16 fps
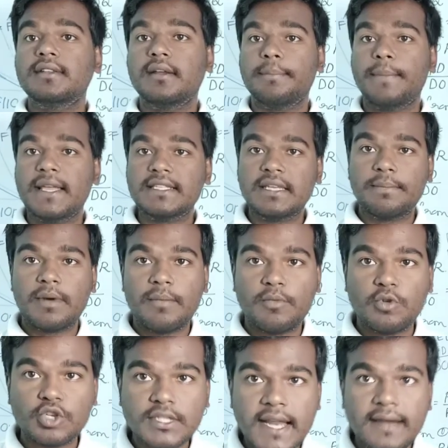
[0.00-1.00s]
the basic
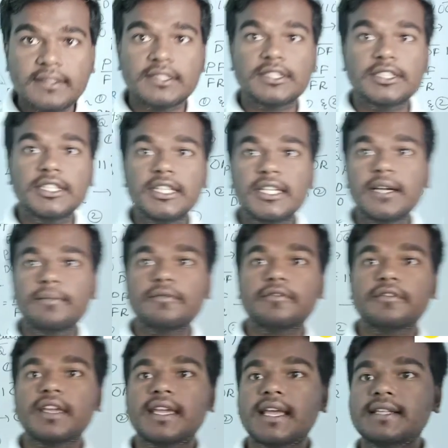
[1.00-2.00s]
proportionality theorem,
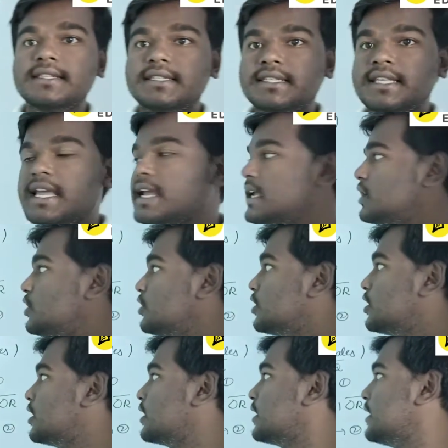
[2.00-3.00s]
we can say
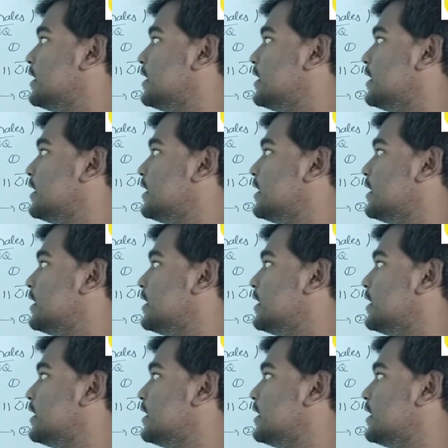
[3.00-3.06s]
here